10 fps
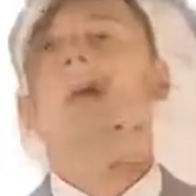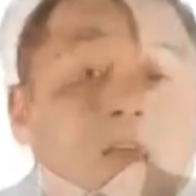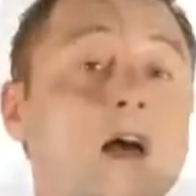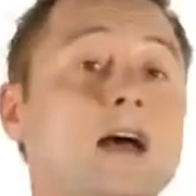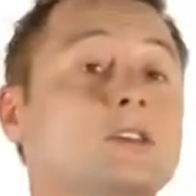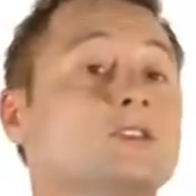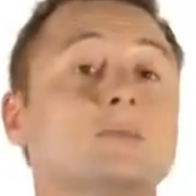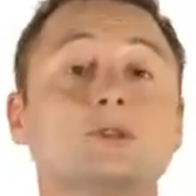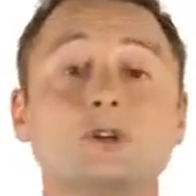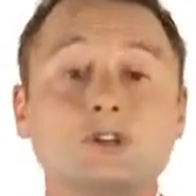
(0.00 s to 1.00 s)
Guys, as
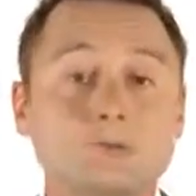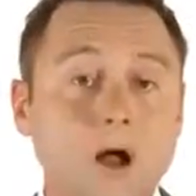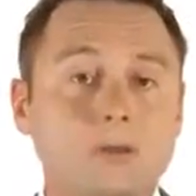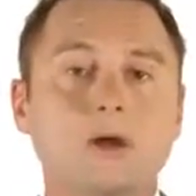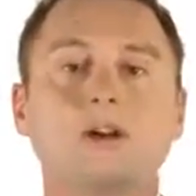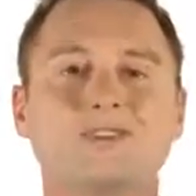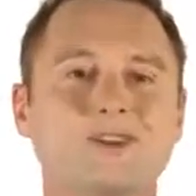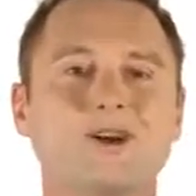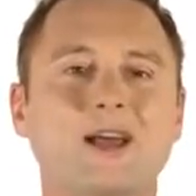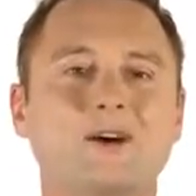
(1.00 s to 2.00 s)
I'm sure you've probably already
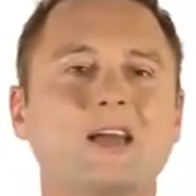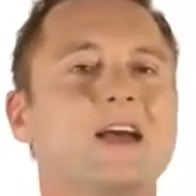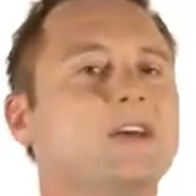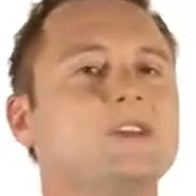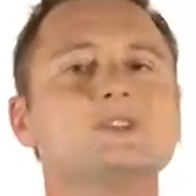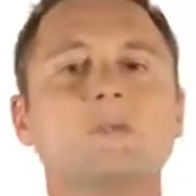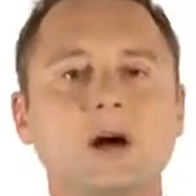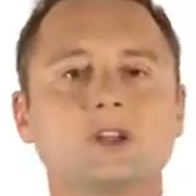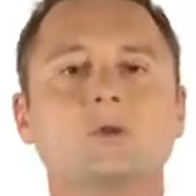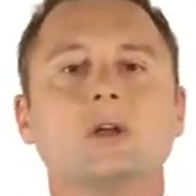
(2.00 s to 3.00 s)
figured out, this
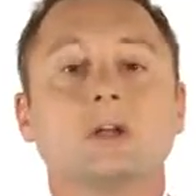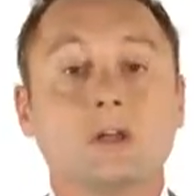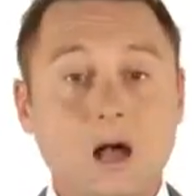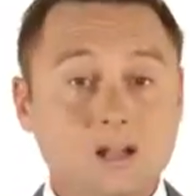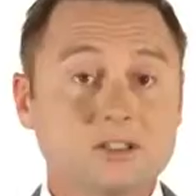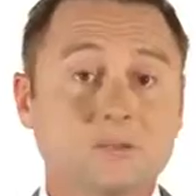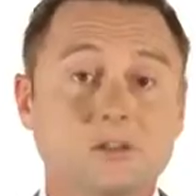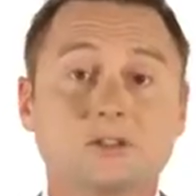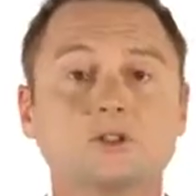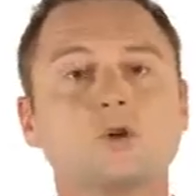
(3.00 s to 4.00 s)
module and concept
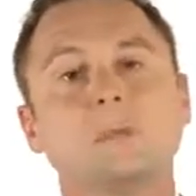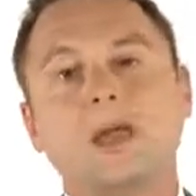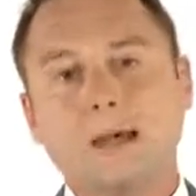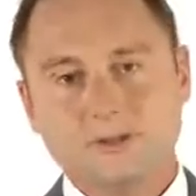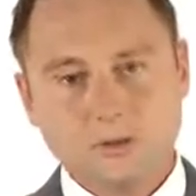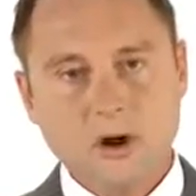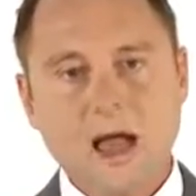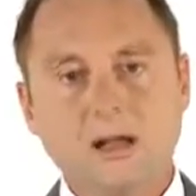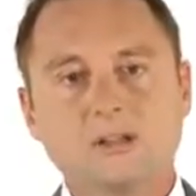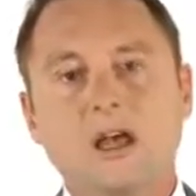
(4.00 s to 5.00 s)
is extremely
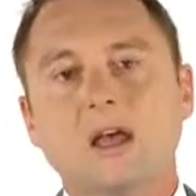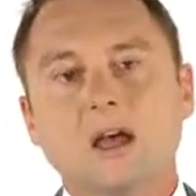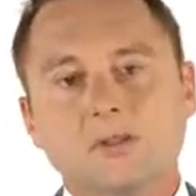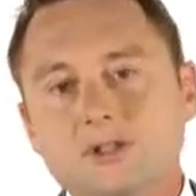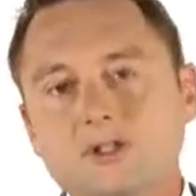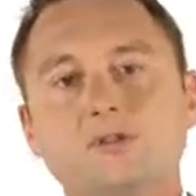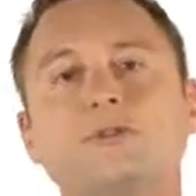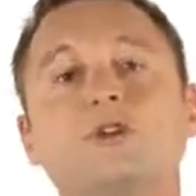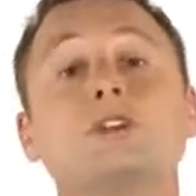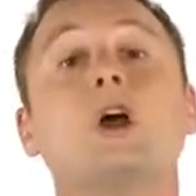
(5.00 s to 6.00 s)
abstract, and this is the
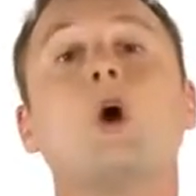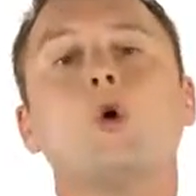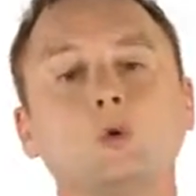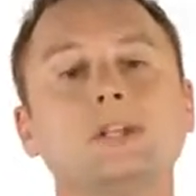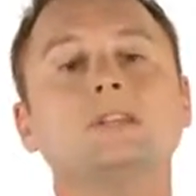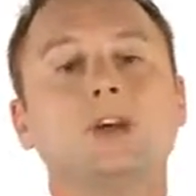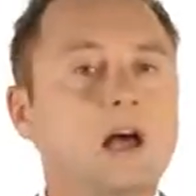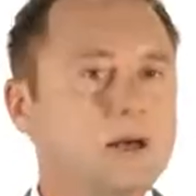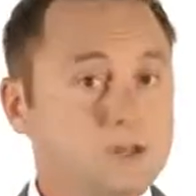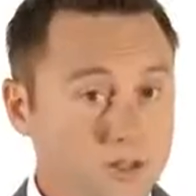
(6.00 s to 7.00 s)
first and only
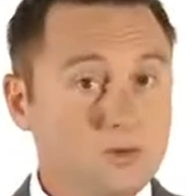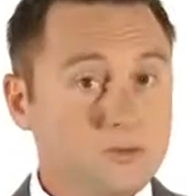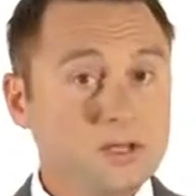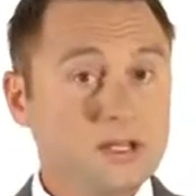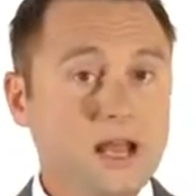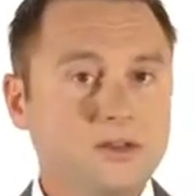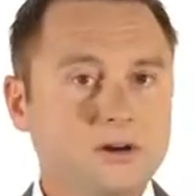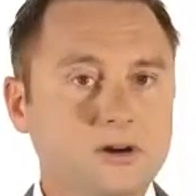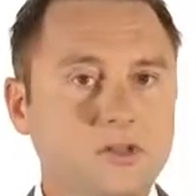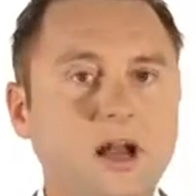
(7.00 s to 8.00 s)
time since we've been
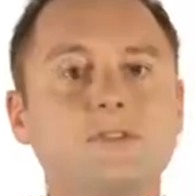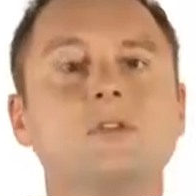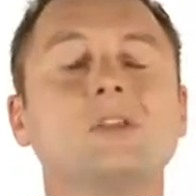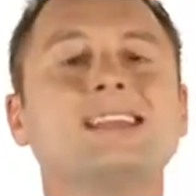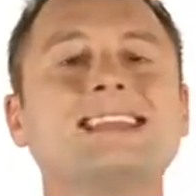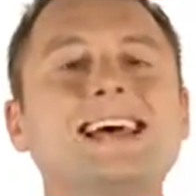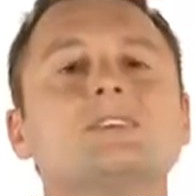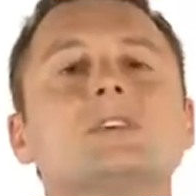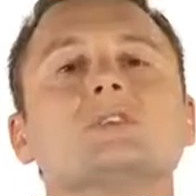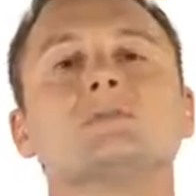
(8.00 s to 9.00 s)
together that I feel that
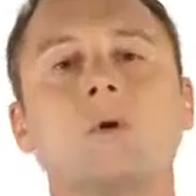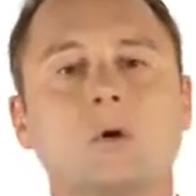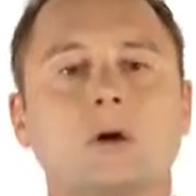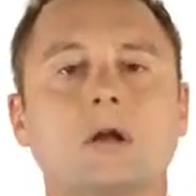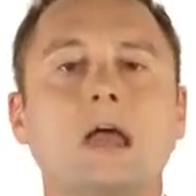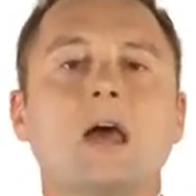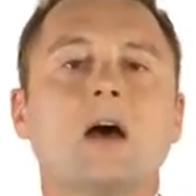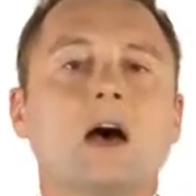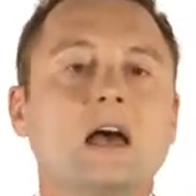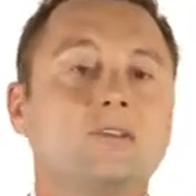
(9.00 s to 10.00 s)
less is more.
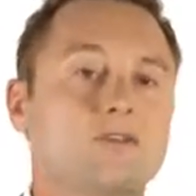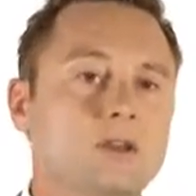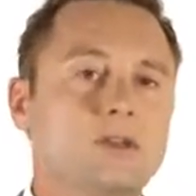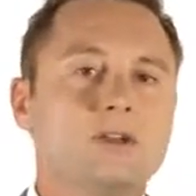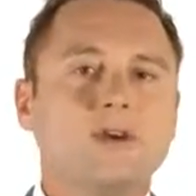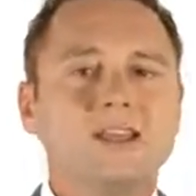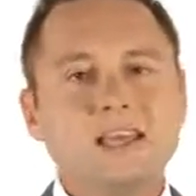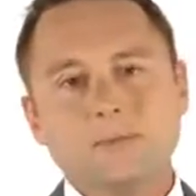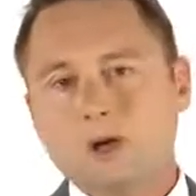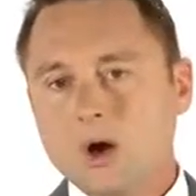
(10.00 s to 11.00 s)
I feel that if I
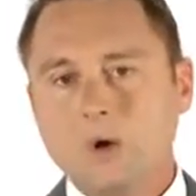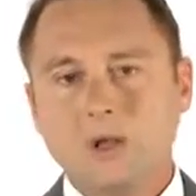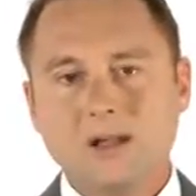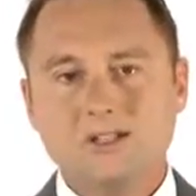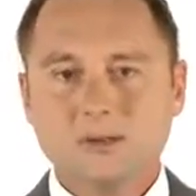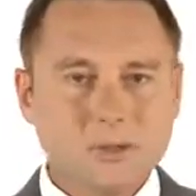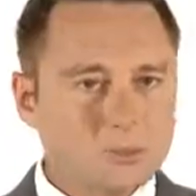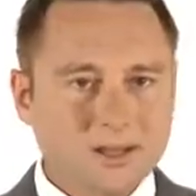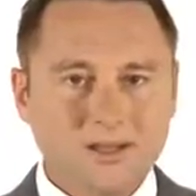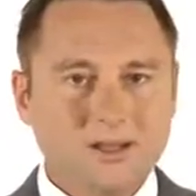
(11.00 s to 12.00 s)
keep going, I'd simply
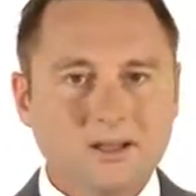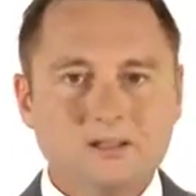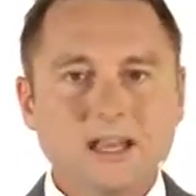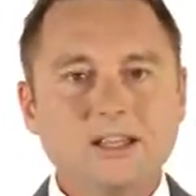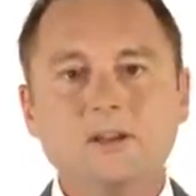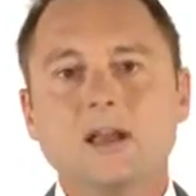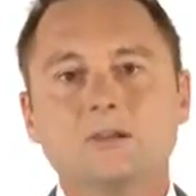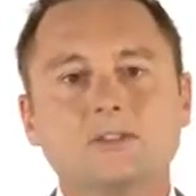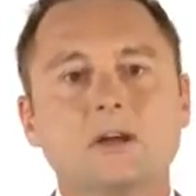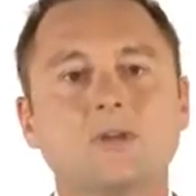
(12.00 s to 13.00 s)
be taking you
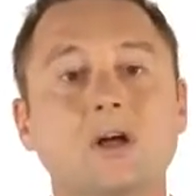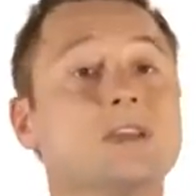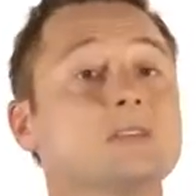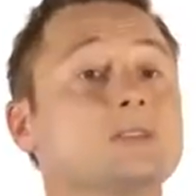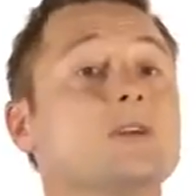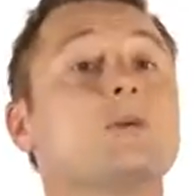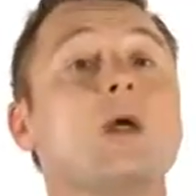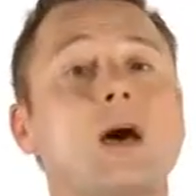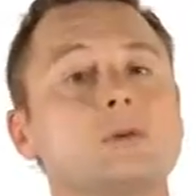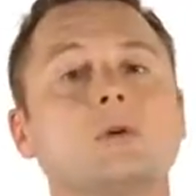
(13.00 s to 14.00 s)
down several unnecessary rabbit